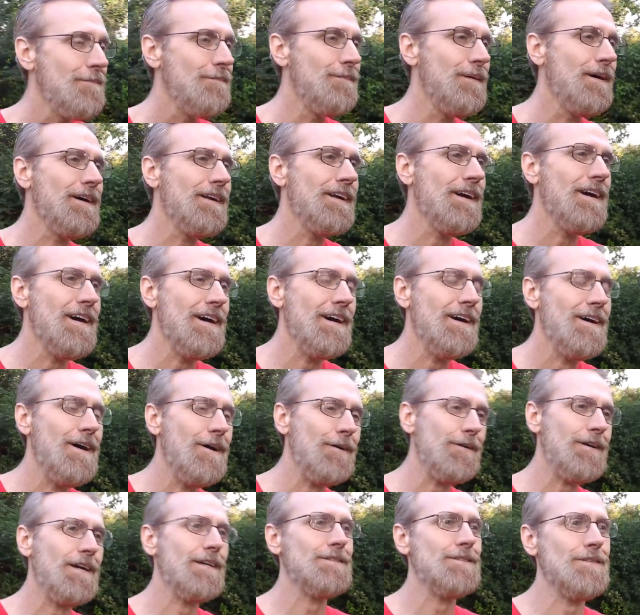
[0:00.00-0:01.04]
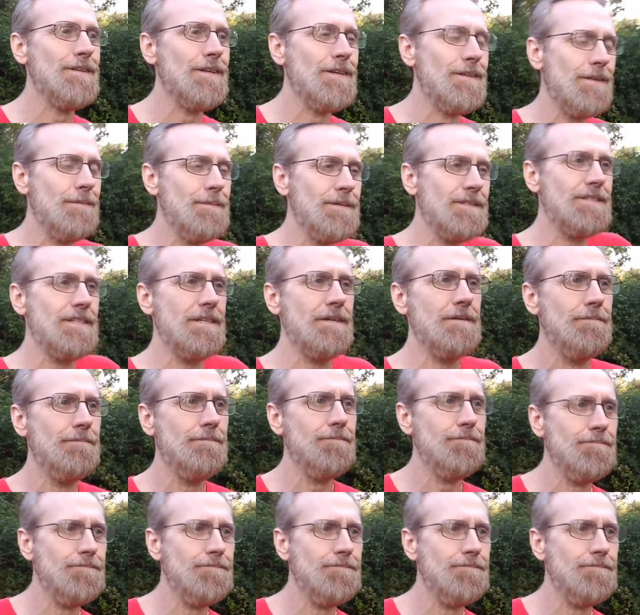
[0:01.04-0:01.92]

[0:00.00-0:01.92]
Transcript: But, okay, so let me see.